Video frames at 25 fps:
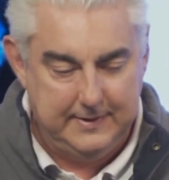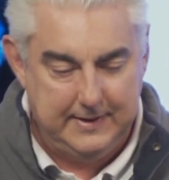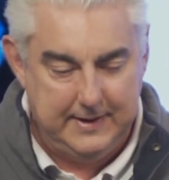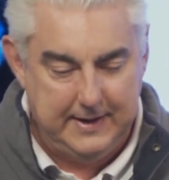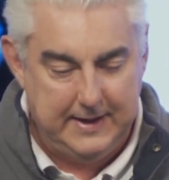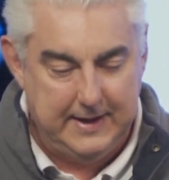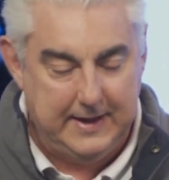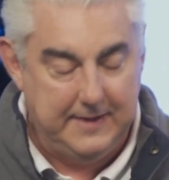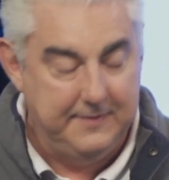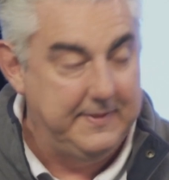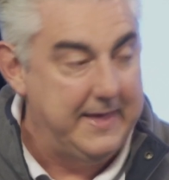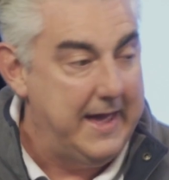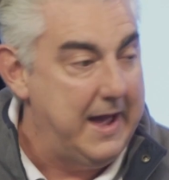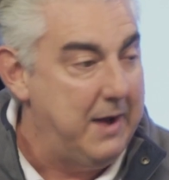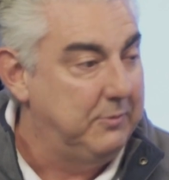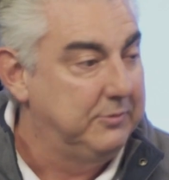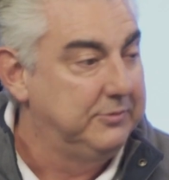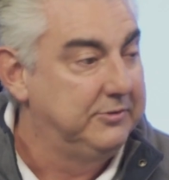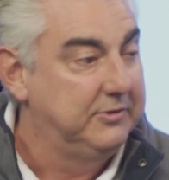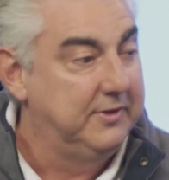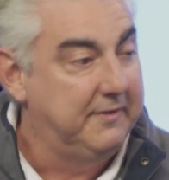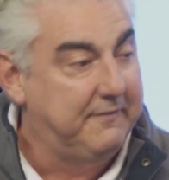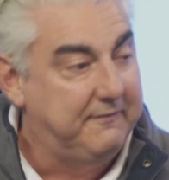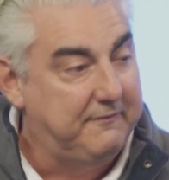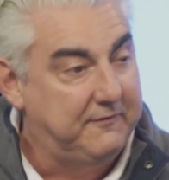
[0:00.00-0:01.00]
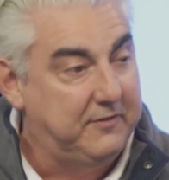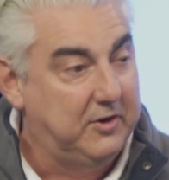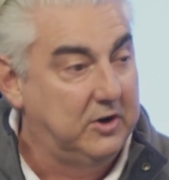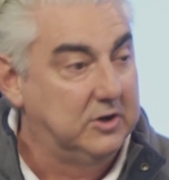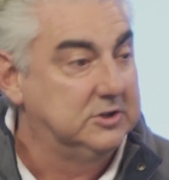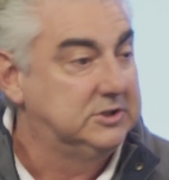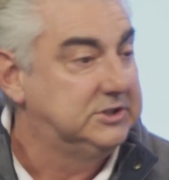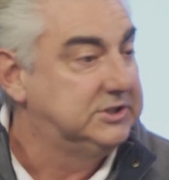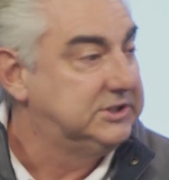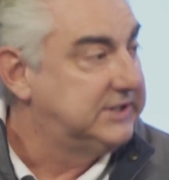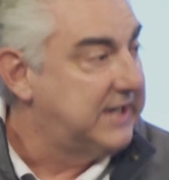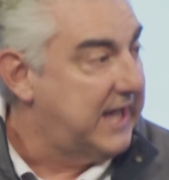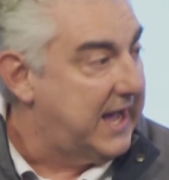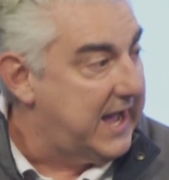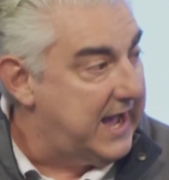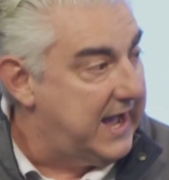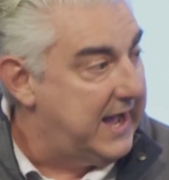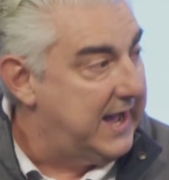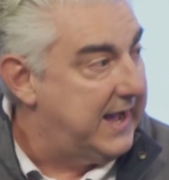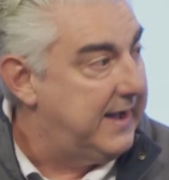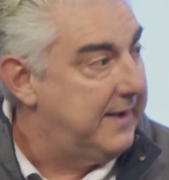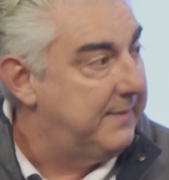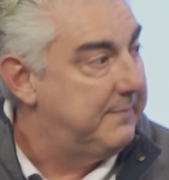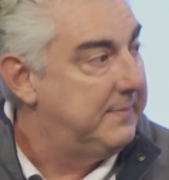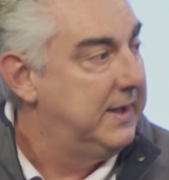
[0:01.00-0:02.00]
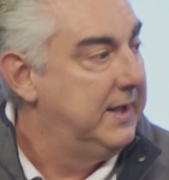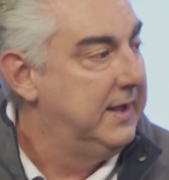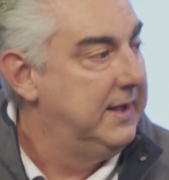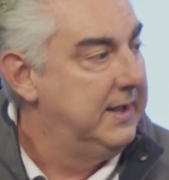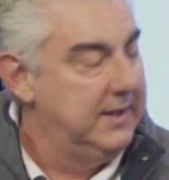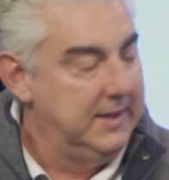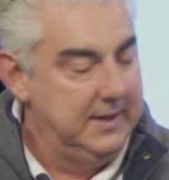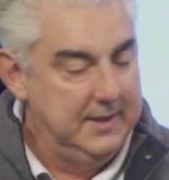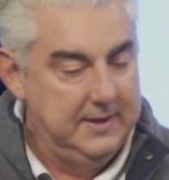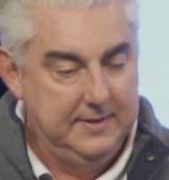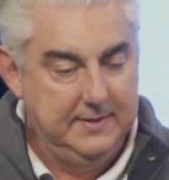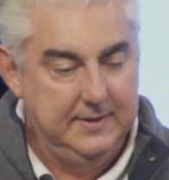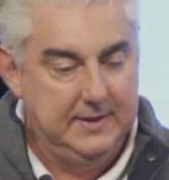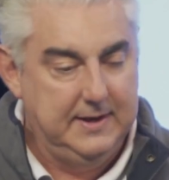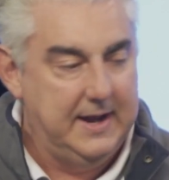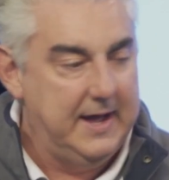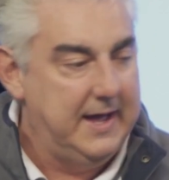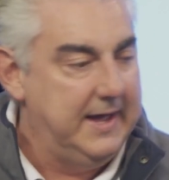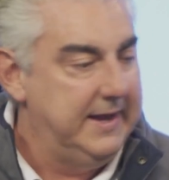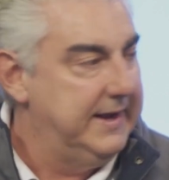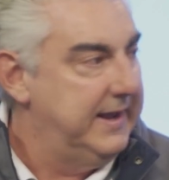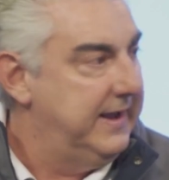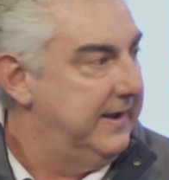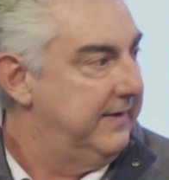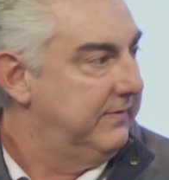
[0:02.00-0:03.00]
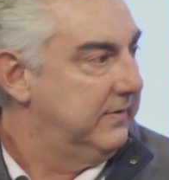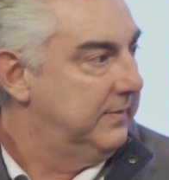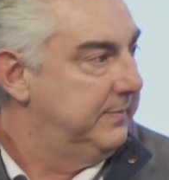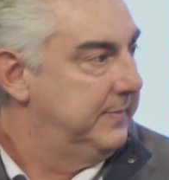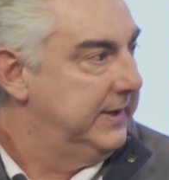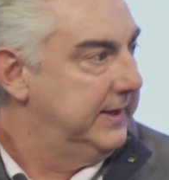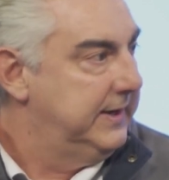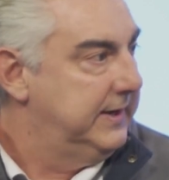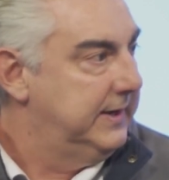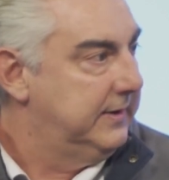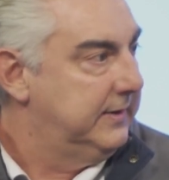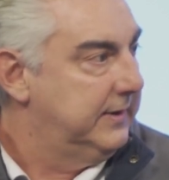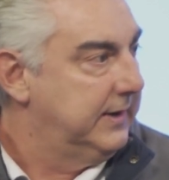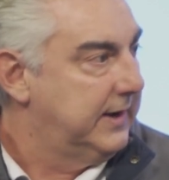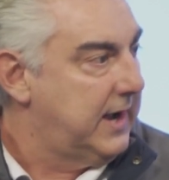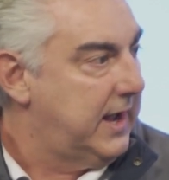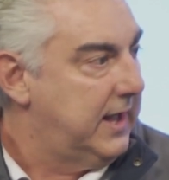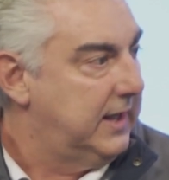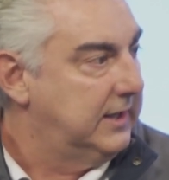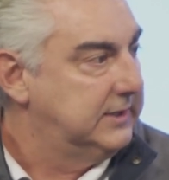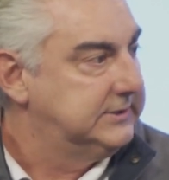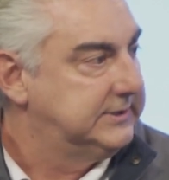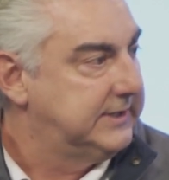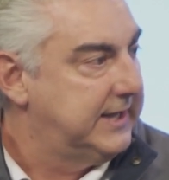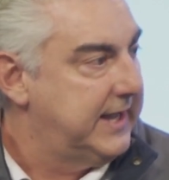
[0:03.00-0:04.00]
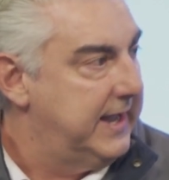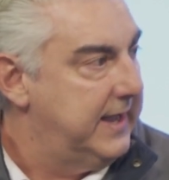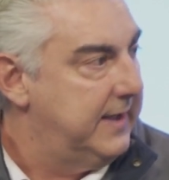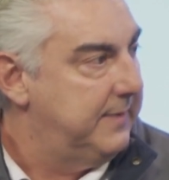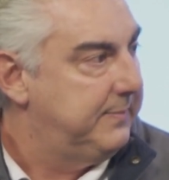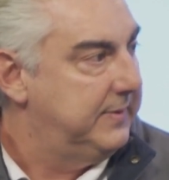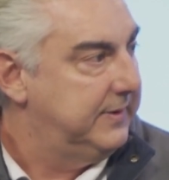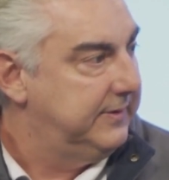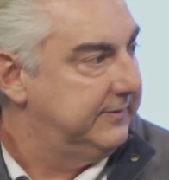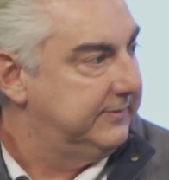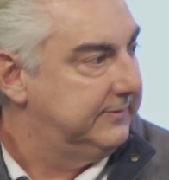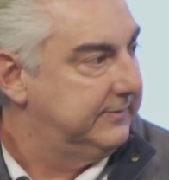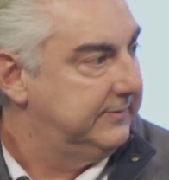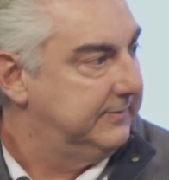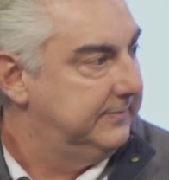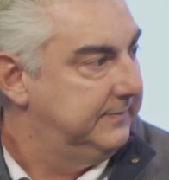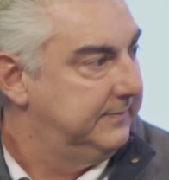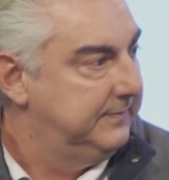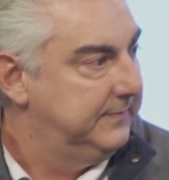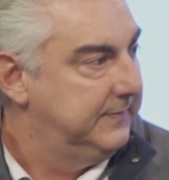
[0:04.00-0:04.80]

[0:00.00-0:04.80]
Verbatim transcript: and that was the first time that I'd ever been on a college campus,